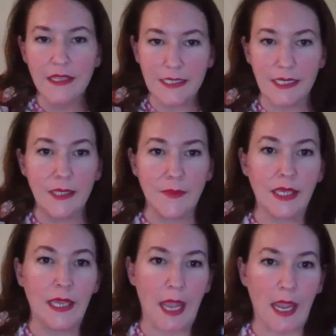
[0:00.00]

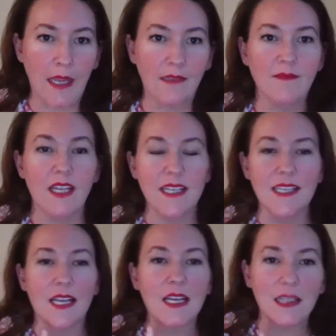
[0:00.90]
CBA. It's
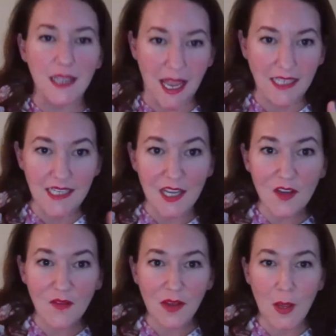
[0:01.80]
a
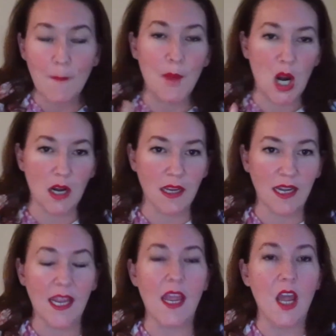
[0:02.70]
collective
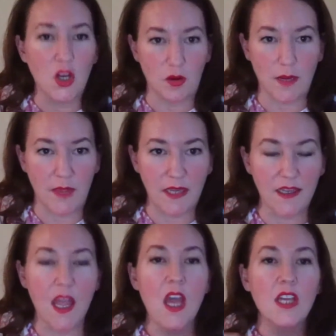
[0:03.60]
bargaining agreement.
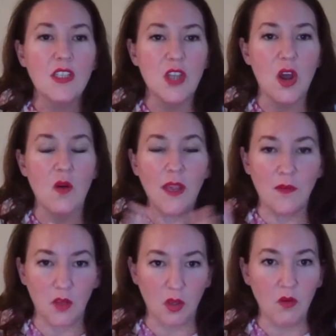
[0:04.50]
So
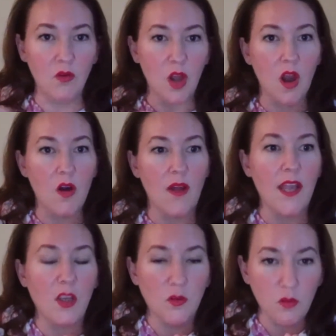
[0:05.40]
if you go
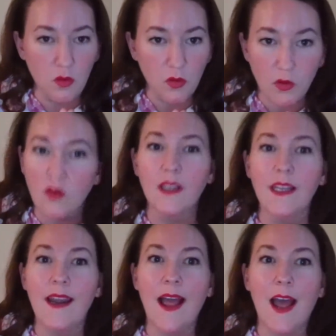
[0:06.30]
and you Google
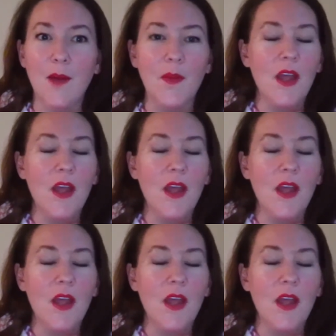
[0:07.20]
it up,